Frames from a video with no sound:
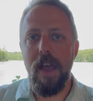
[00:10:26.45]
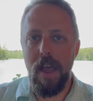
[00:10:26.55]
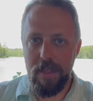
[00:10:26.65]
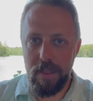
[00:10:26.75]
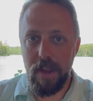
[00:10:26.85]

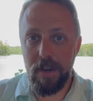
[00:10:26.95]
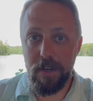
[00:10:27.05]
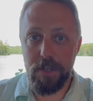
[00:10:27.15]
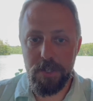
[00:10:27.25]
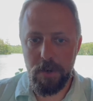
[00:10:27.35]
And then it
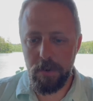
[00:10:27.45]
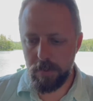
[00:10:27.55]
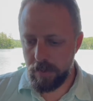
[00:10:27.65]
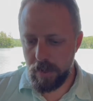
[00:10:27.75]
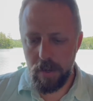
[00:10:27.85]
is
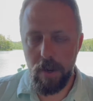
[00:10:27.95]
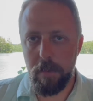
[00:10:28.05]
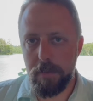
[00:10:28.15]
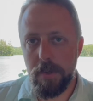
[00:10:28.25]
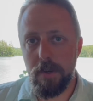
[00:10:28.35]
shown
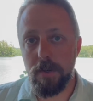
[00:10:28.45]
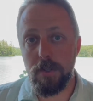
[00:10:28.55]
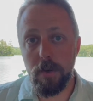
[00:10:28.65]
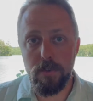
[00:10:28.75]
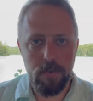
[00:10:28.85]
to you.
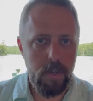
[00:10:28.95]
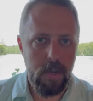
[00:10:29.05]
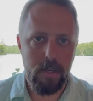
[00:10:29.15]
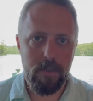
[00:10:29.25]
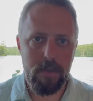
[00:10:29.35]
So it's really
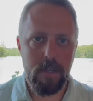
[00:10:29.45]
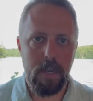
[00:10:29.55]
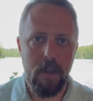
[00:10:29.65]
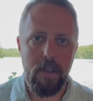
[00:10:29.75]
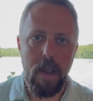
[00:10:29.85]
interesting
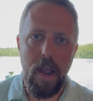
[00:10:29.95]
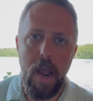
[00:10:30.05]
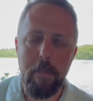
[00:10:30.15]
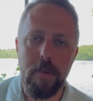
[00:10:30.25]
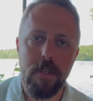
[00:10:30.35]
how that
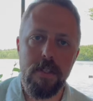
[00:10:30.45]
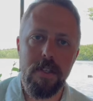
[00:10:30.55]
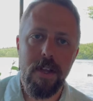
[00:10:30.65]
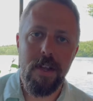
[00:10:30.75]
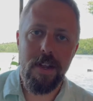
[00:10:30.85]
happens
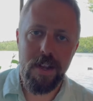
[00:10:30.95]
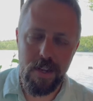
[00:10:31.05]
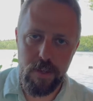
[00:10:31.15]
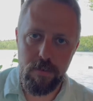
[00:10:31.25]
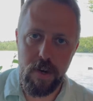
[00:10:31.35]

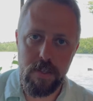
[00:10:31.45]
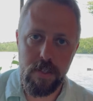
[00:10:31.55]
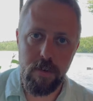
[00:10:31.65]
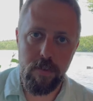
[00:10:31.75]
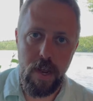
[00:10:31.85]
in the
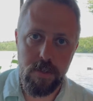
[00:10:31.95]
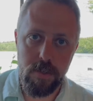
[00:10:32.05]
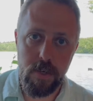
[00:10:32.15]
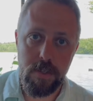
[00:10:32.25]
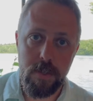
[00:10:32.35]
raising of
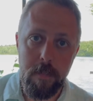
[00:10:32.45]
Lazarus.